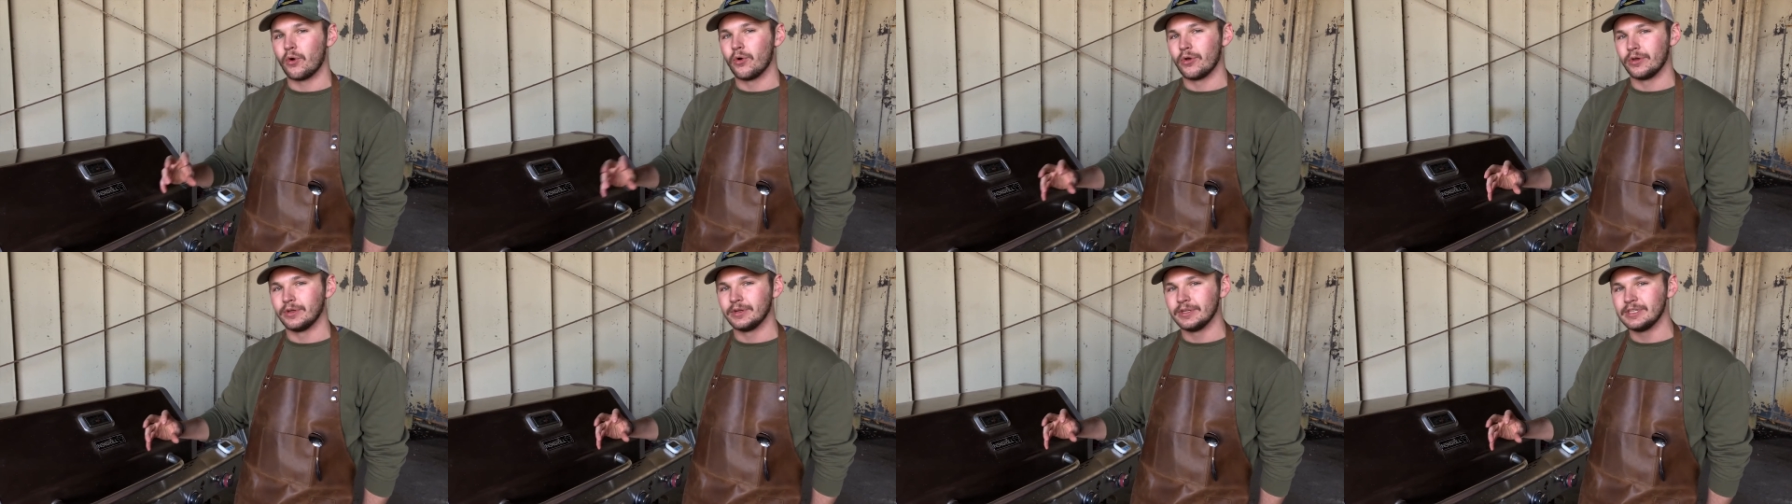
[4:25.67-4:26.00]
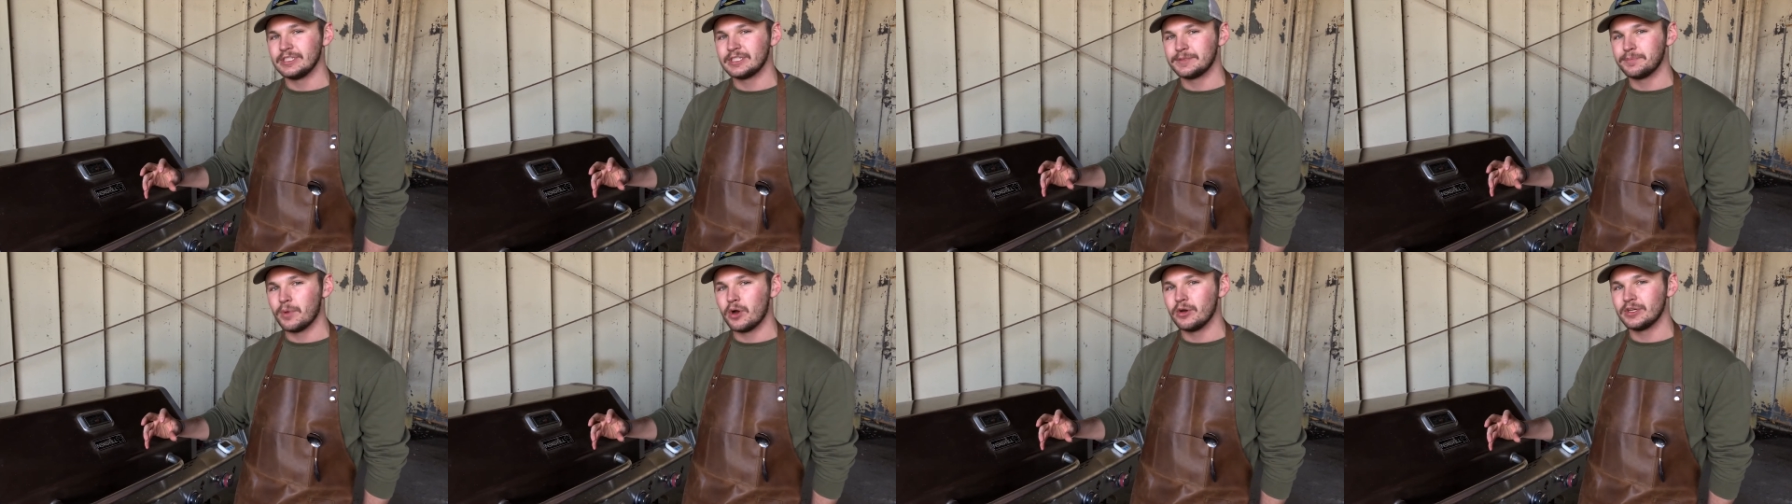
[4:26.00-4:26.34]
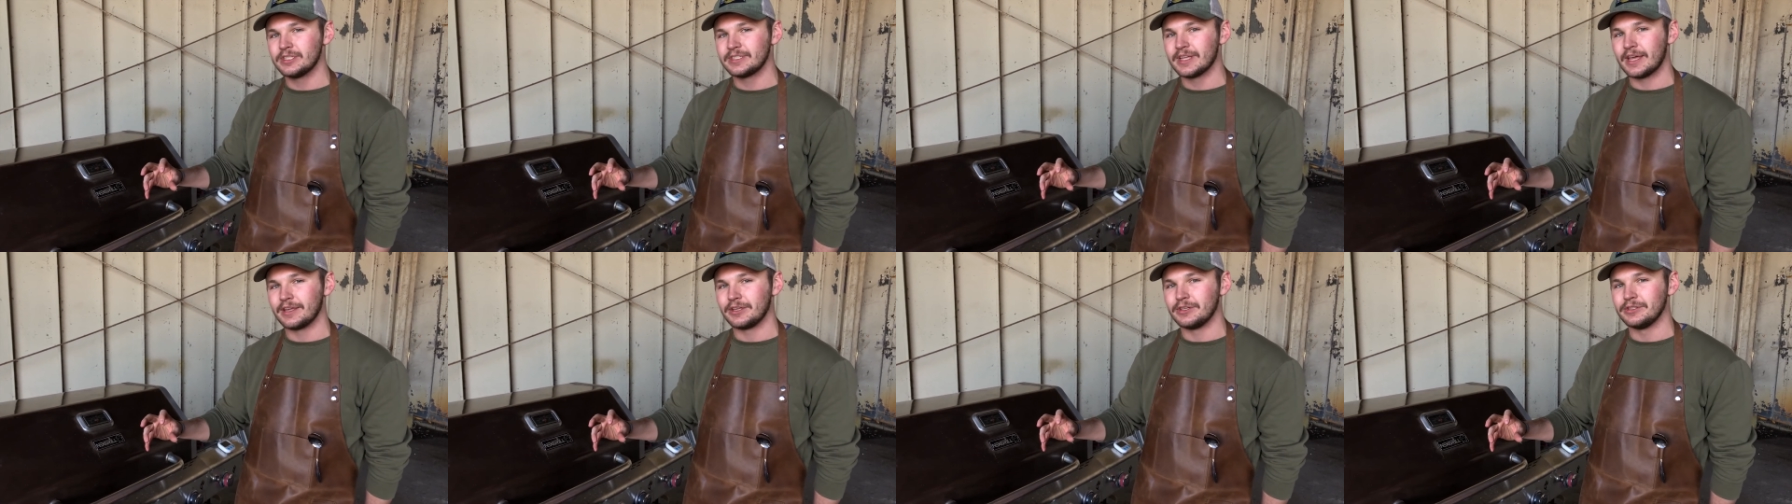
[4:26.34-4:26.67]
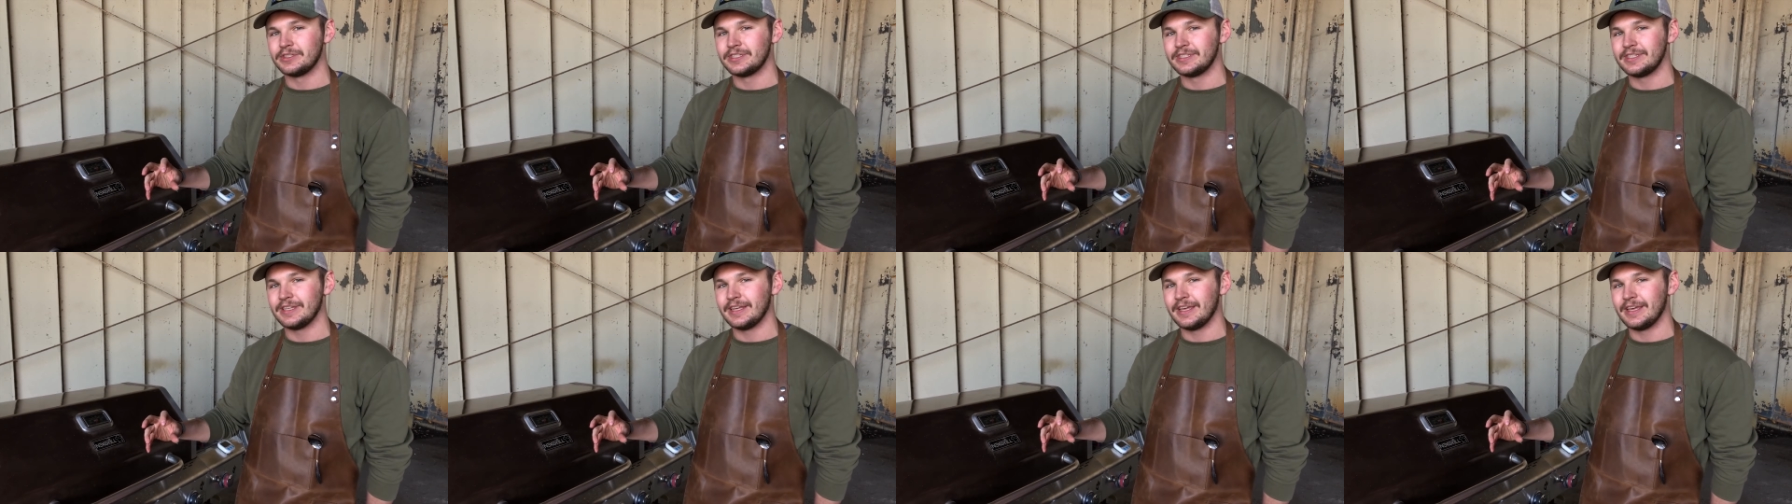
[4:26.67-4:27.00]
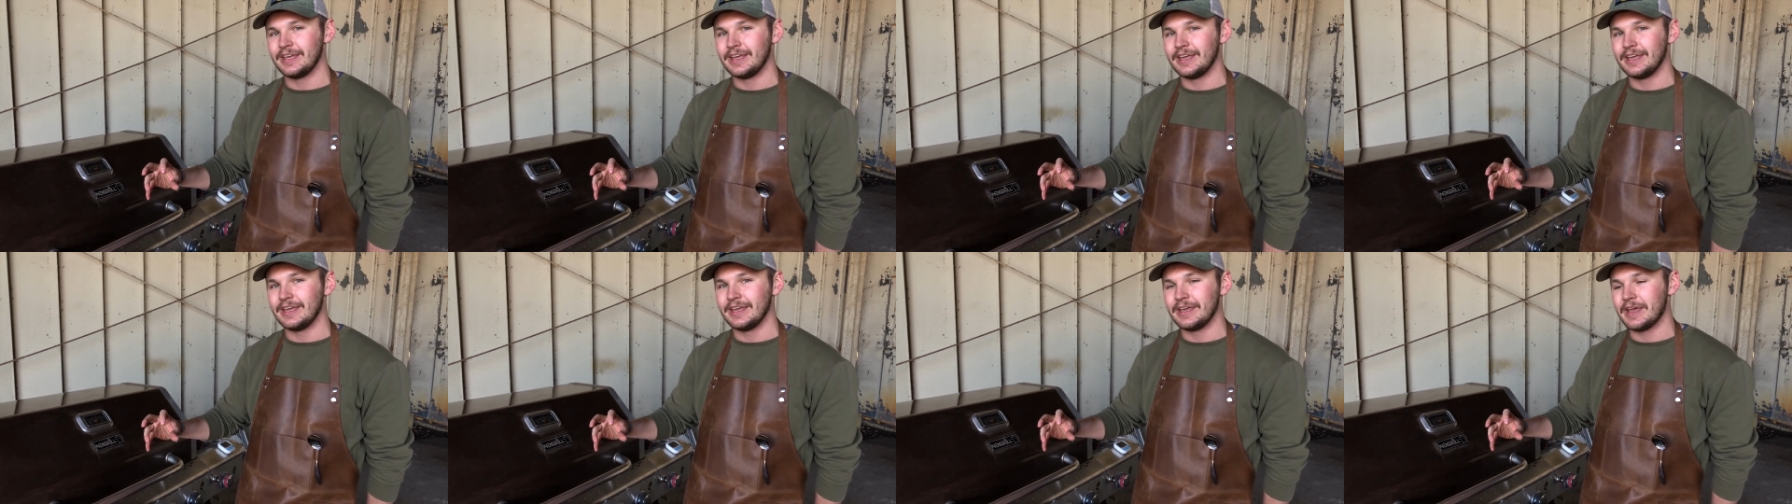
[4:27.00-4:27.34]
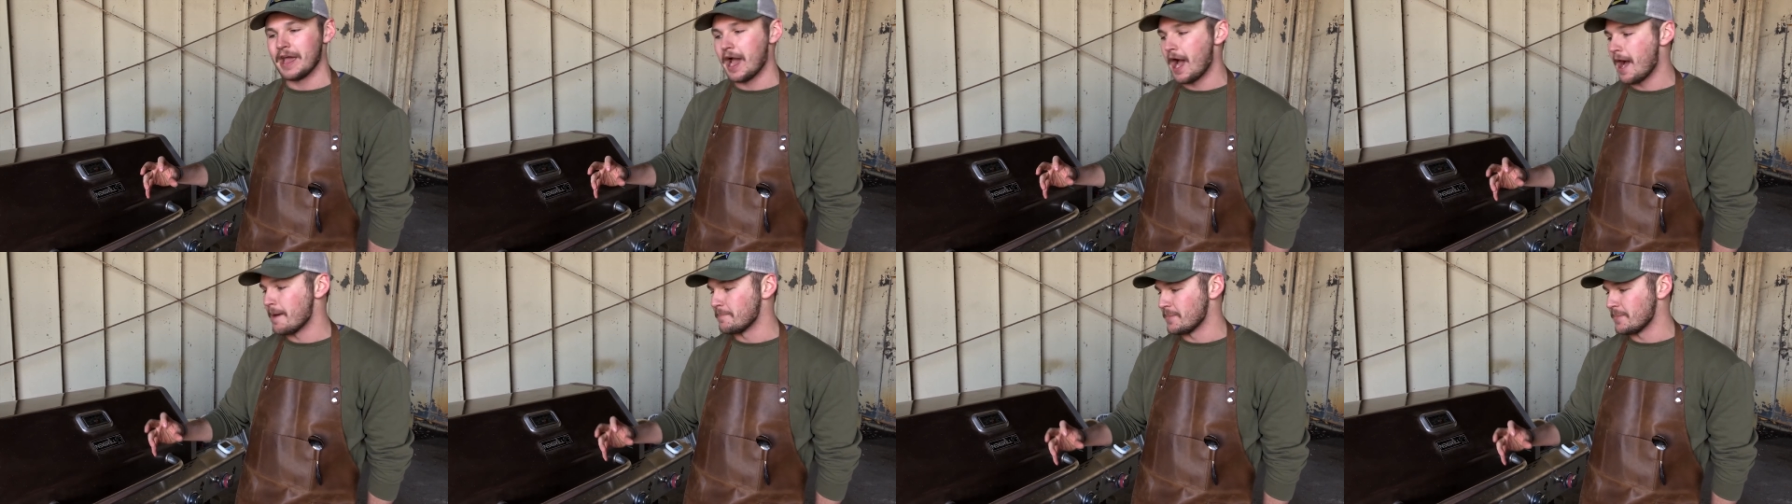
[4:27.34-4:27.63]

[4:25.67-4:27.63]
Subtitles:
oily smokes that you see